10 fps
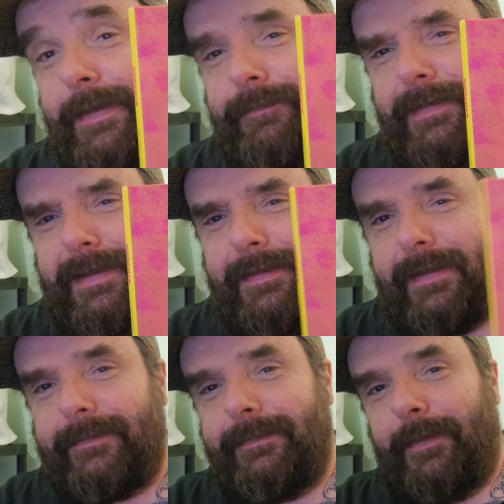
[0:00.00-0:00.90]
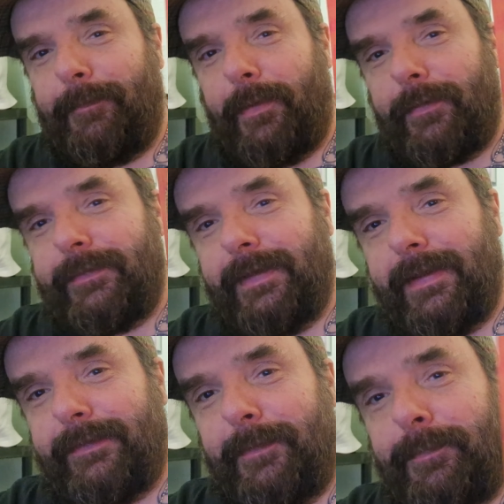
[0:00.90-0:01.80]
you're thinking that's not a box set,
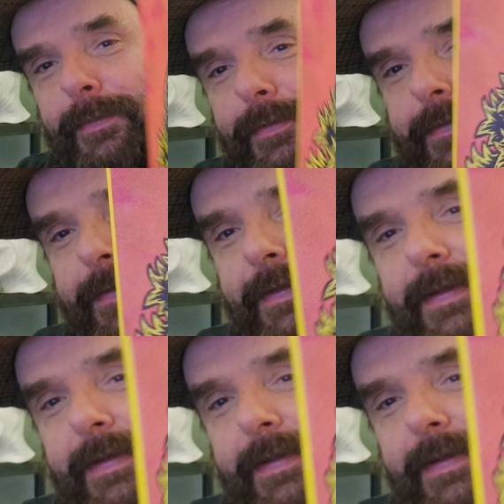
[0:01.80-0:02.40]
that's a book.